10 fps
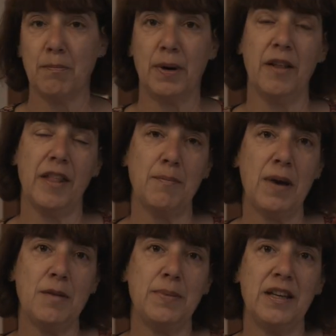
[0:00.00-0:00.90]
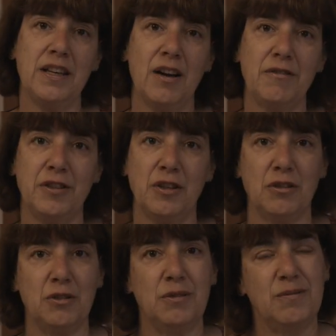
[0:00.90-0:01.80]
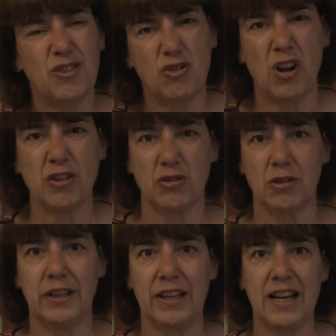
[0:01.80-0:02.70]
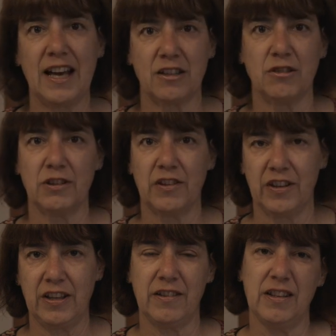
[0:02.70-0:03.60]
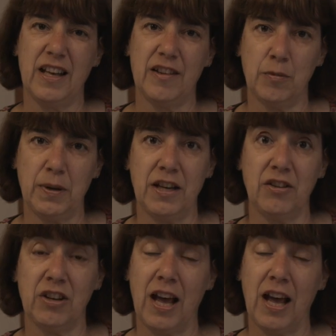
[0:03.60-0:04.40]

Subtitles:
but there may be a few structural inaccuracies in their speech